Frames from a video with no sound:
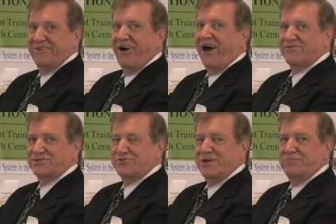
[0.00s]
the auto
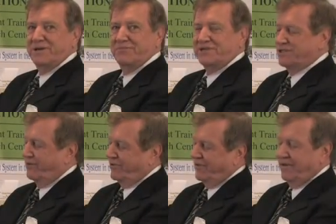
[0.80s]
sweep. Let me
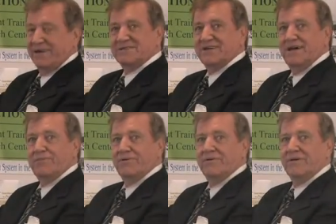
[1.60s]
share with you an
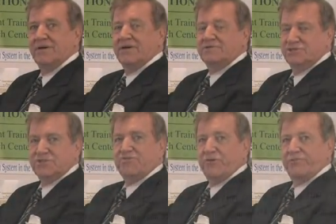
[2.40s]
example.
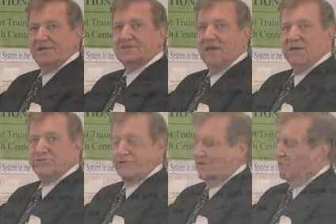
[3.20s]
Just for breast
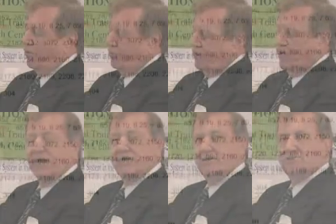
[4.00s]
cancer alone,
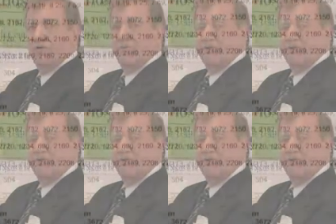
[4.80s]
there's over